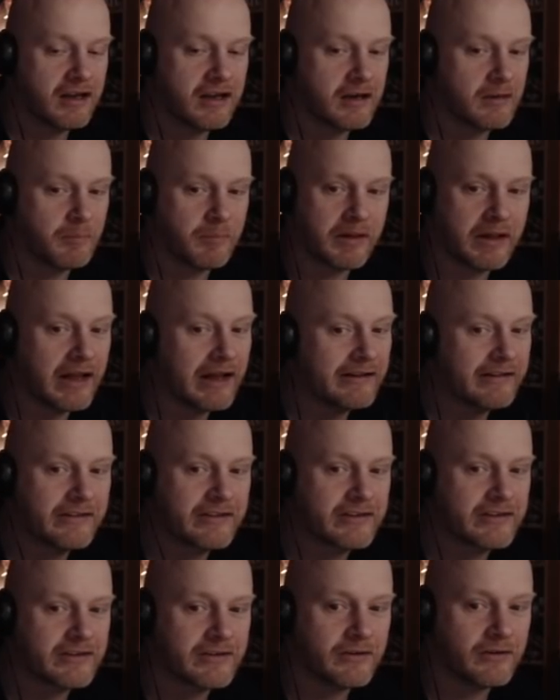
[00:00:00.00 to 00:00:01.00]
a
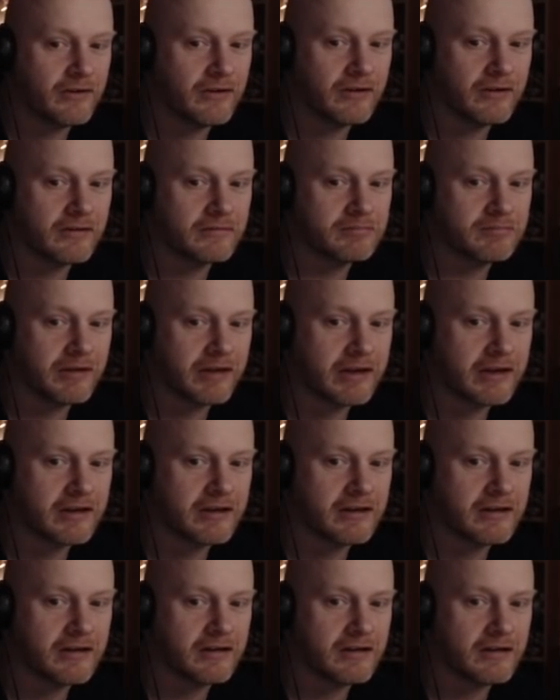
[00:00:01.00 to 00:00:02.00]
plant or like
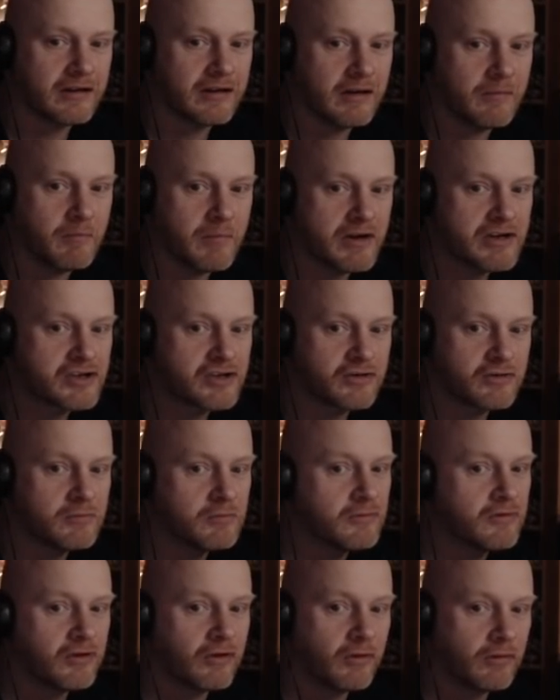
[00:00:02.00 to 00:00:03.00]
a, a mushroom
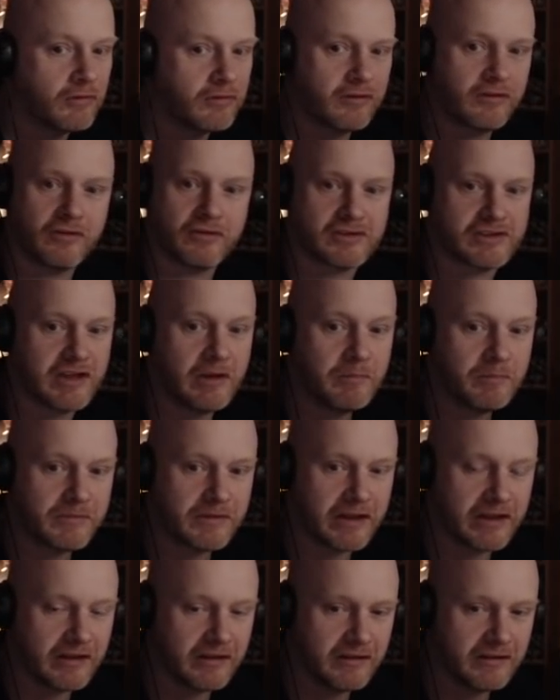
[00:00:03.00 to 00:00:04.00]
growth or
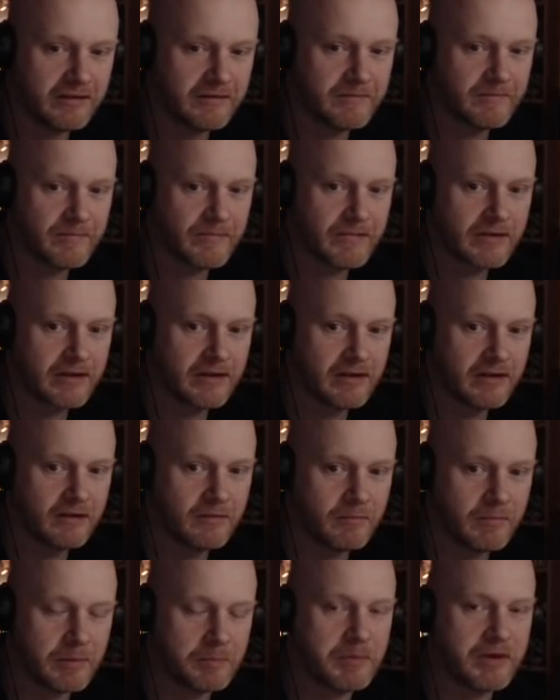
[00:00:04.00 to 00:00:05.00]
something,
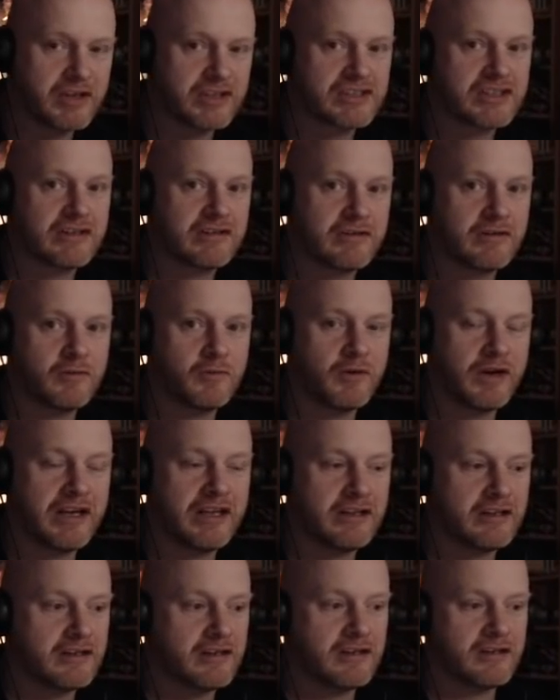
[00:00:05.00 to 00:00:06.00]
but because of the way
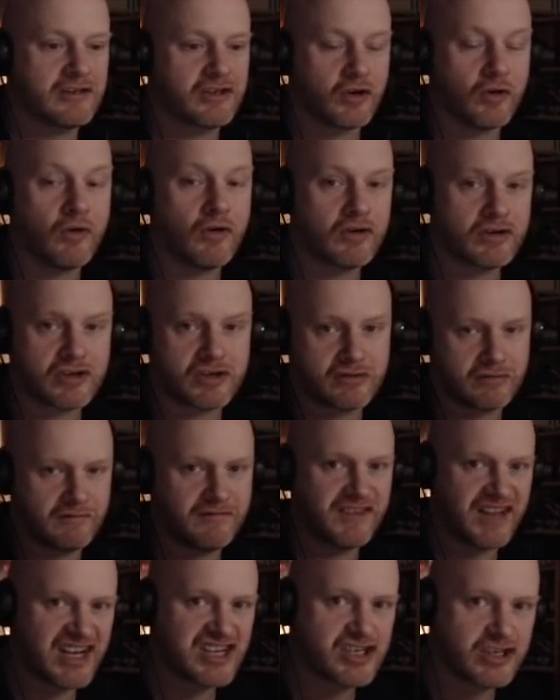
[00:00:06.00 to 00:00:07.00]
the torch
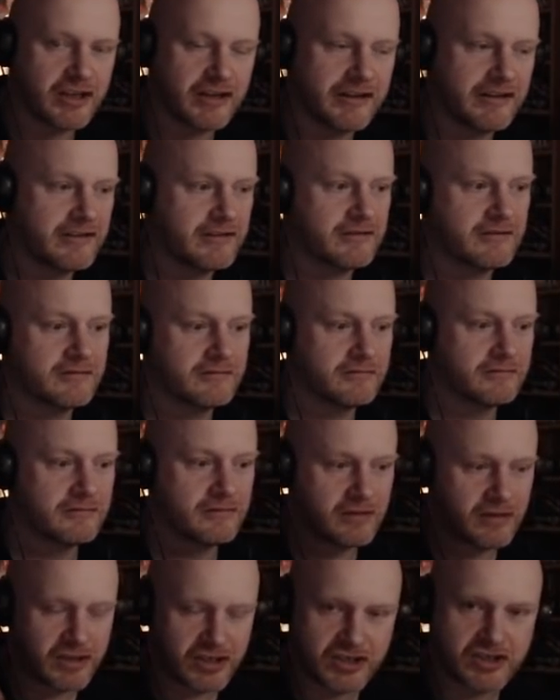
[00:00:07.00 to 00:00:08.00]
flashlight
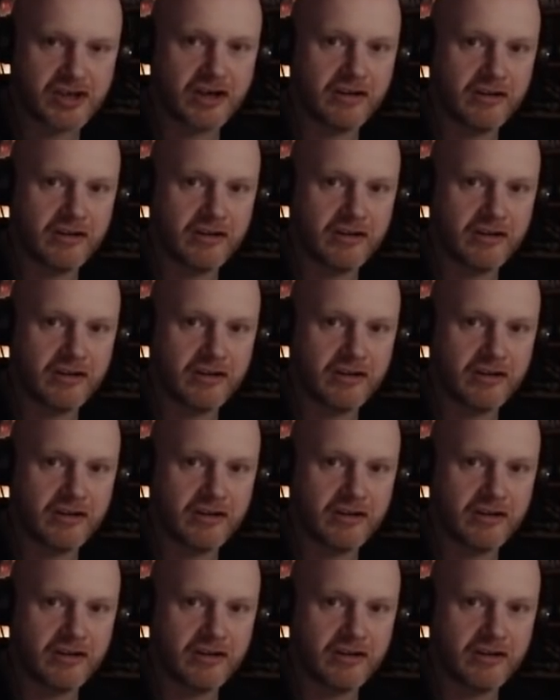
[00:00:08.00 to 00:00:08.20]
shone